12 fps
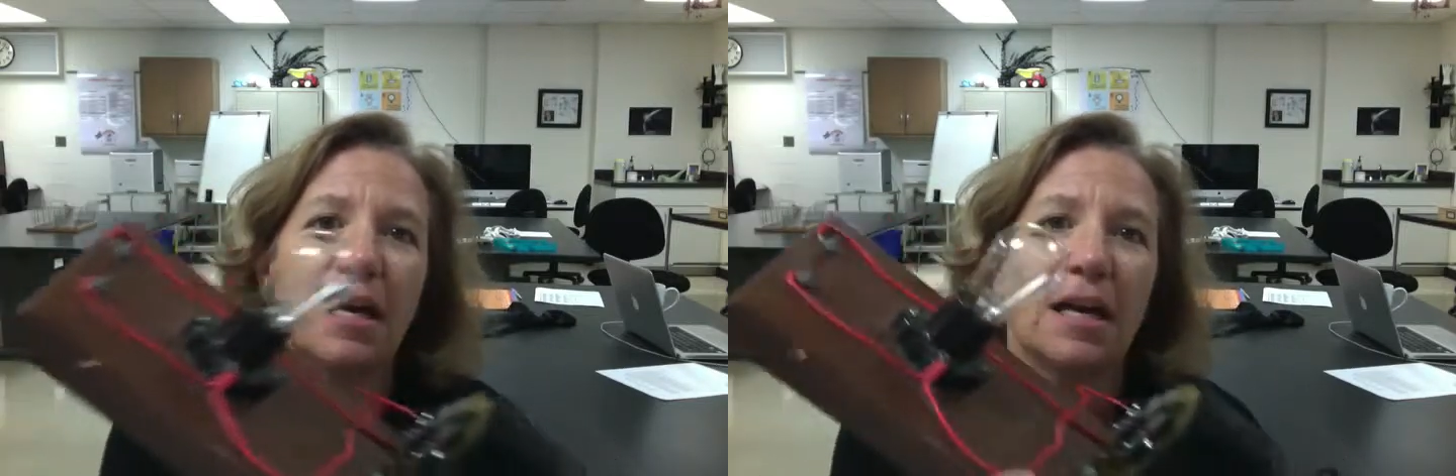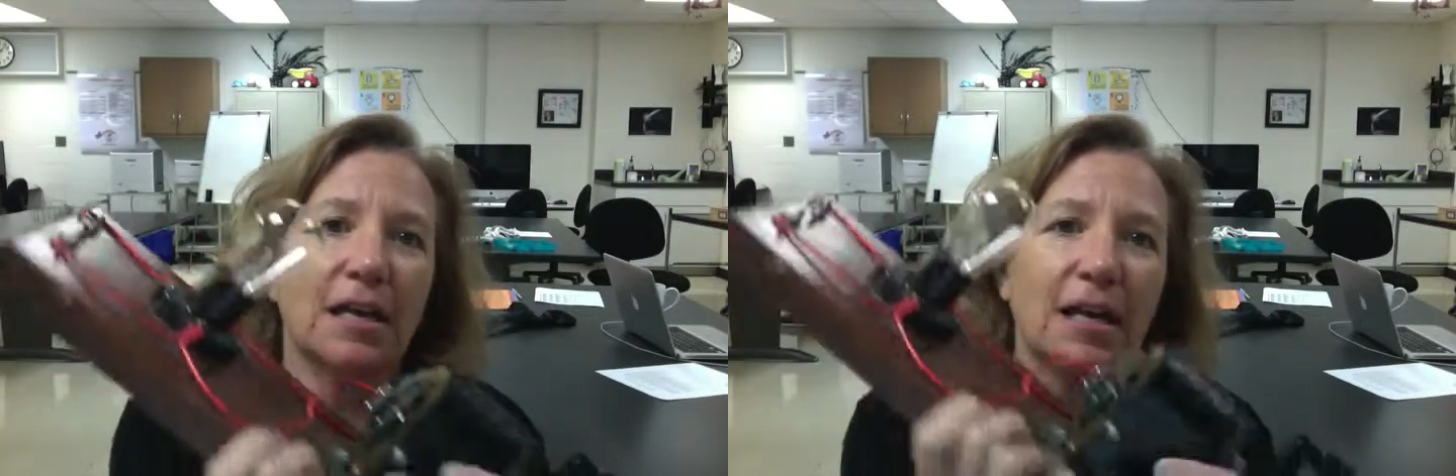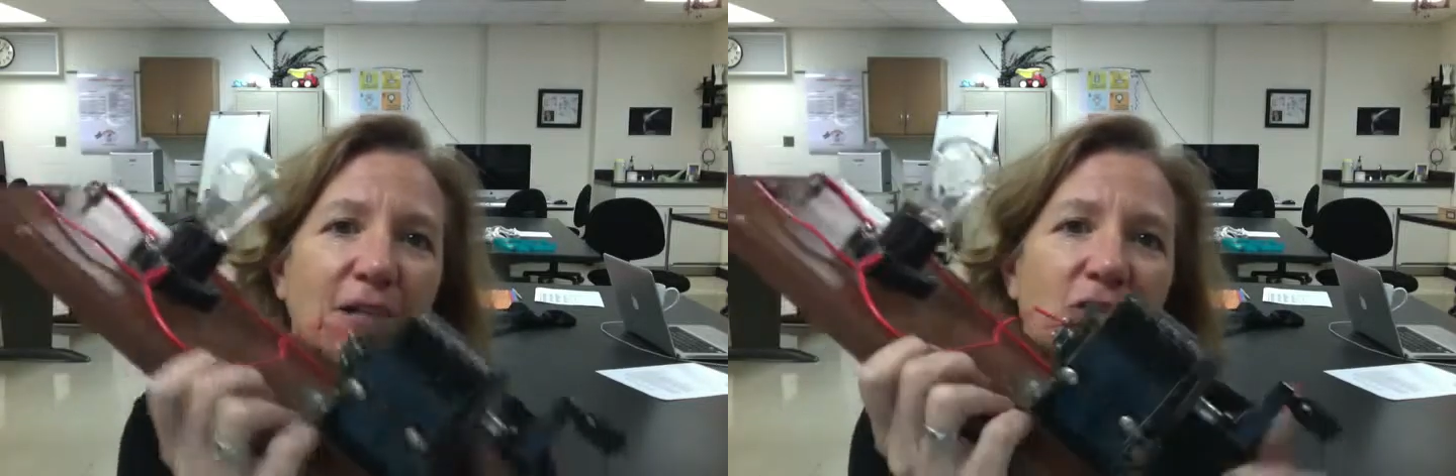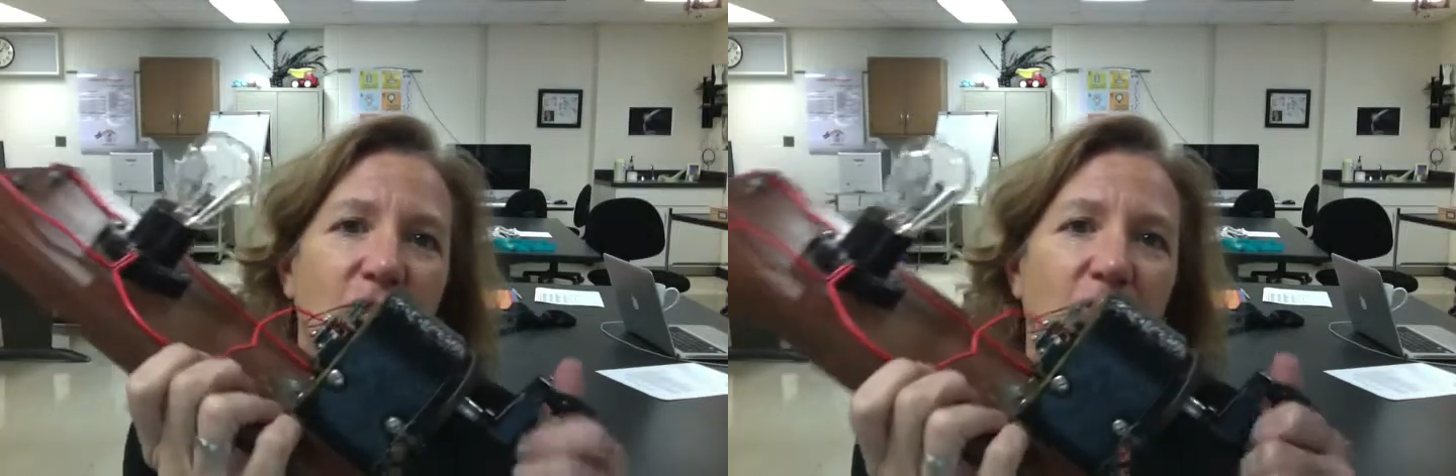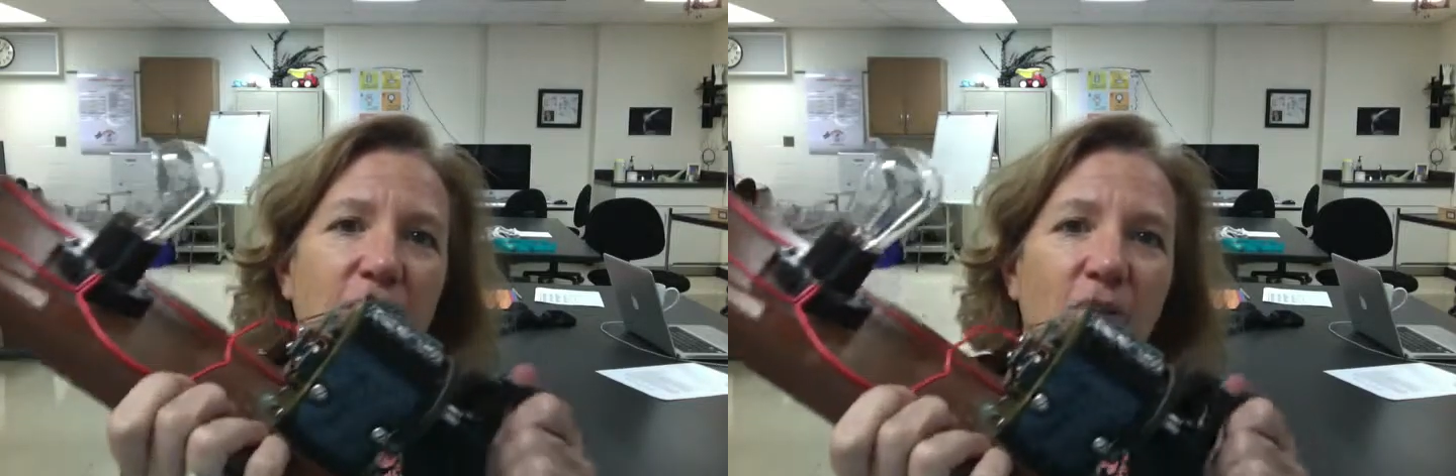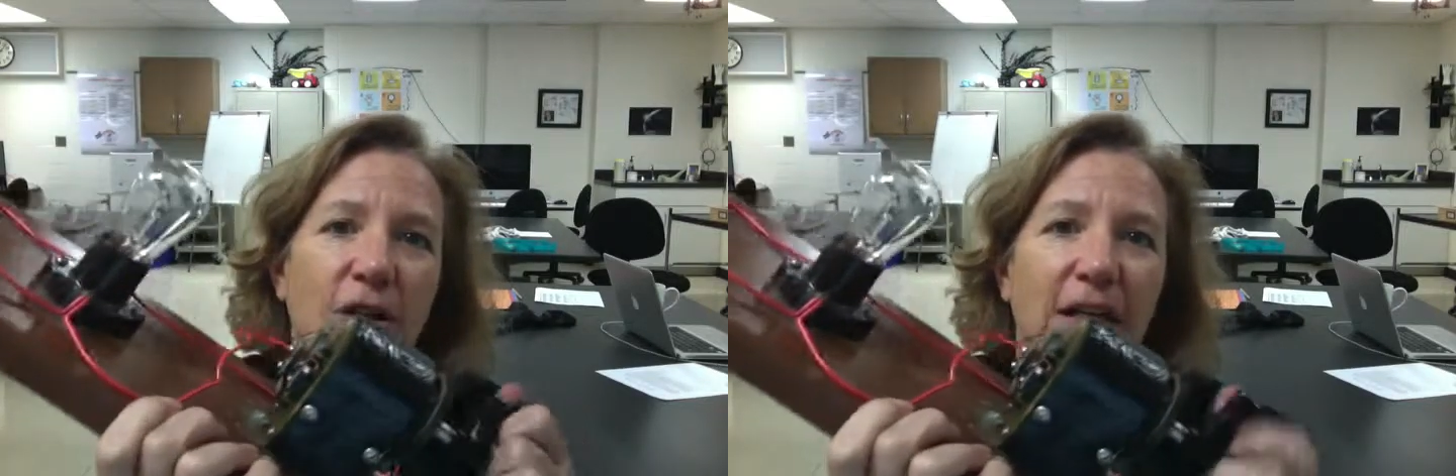And I turn
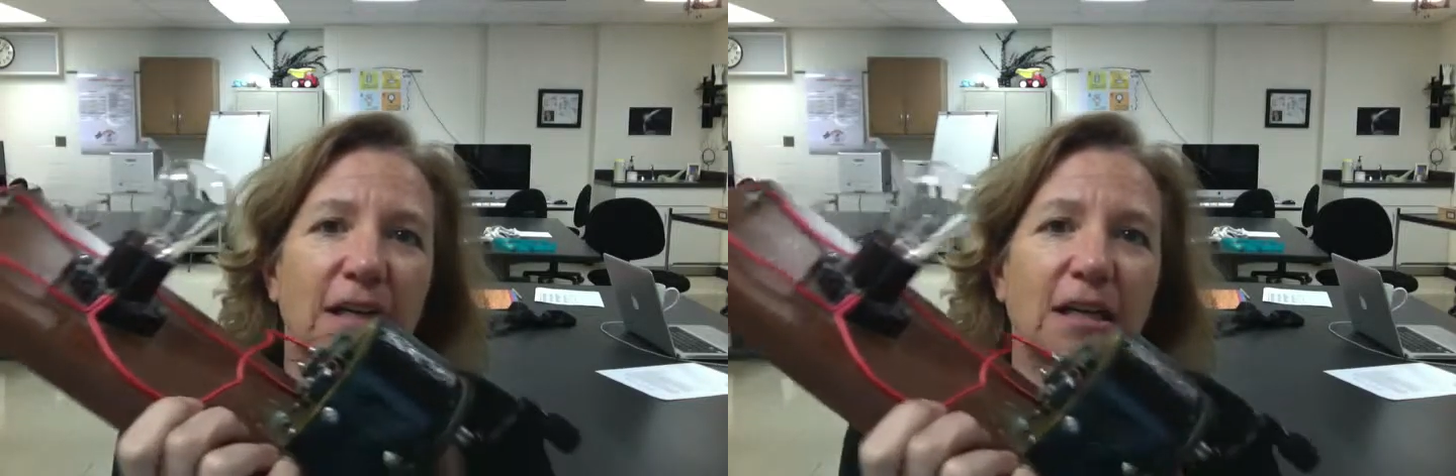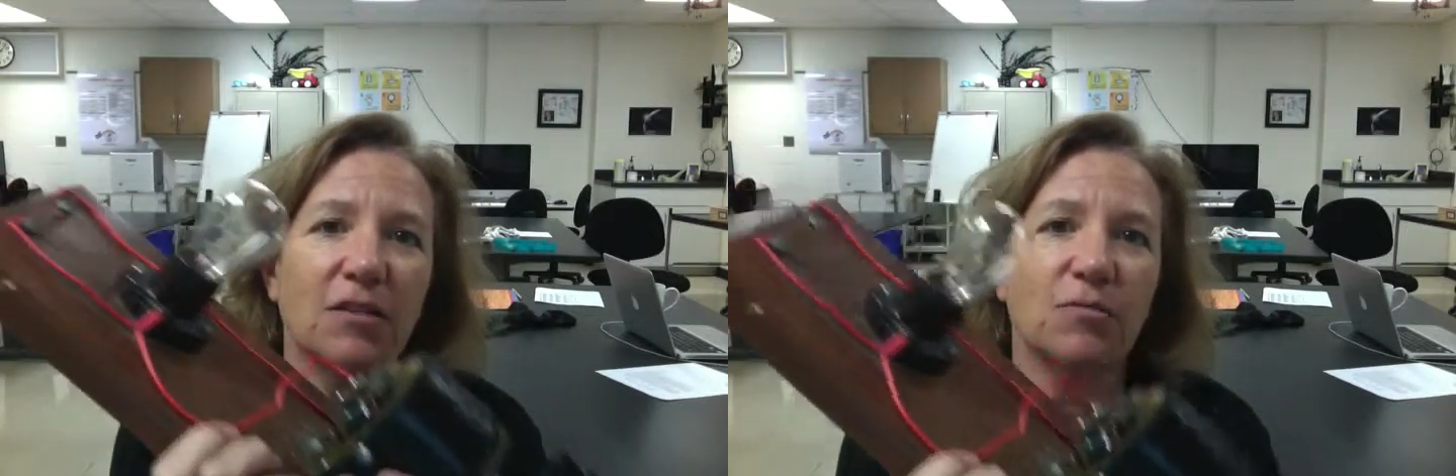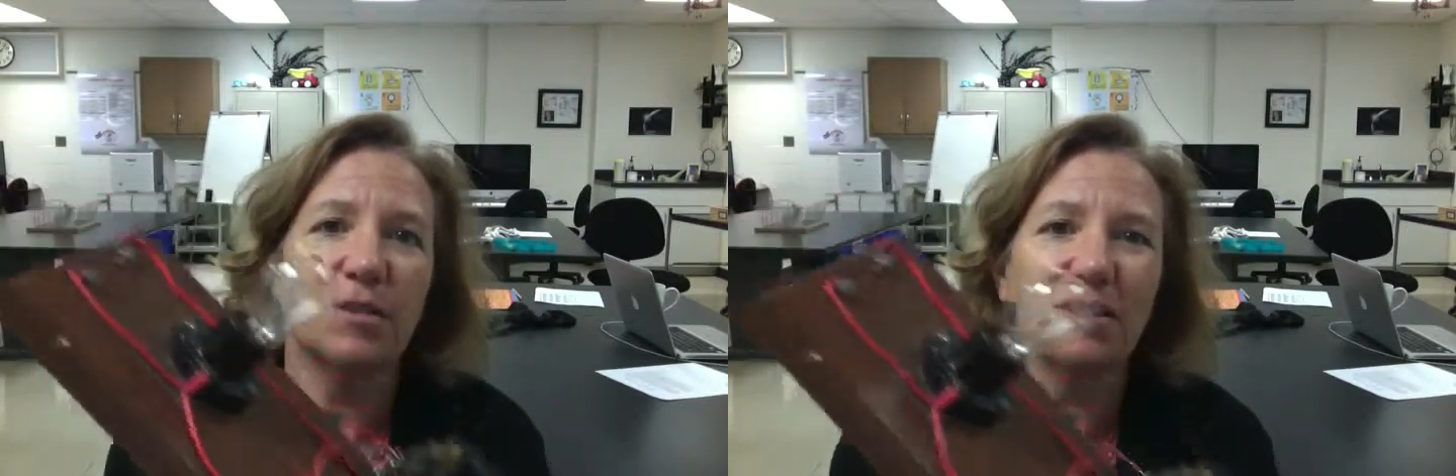the crank and give them